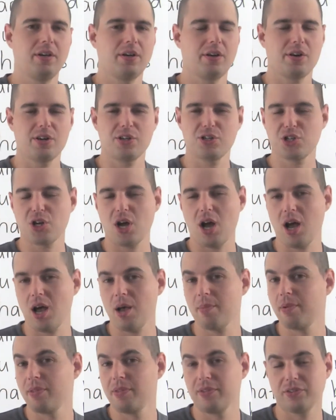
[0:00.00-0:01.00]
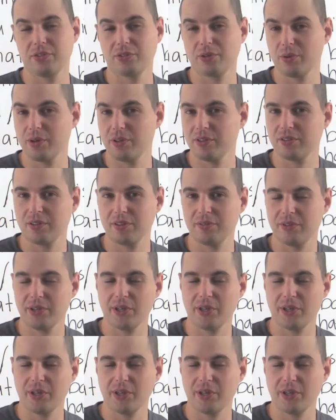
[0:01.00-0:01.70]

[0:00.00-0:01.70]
her job, and the stories aren't